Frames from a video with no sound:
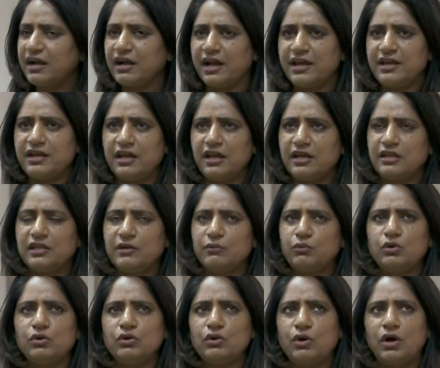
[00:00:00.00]
Kaikeyi, they
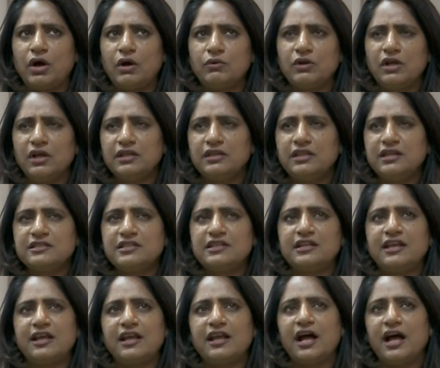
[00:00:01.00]
wouldn't know how, is
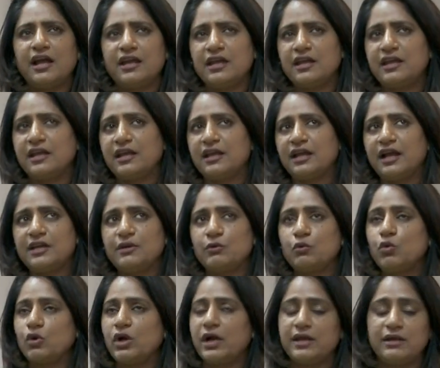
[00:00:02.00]
it kikai, kikai,
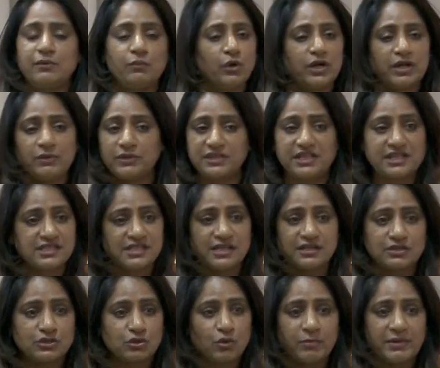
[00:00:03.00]
kukai, whatever. They
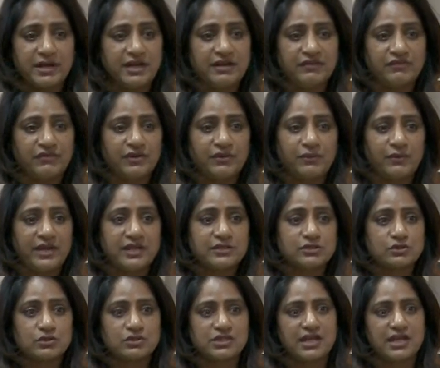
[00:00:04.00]
said so many different ways to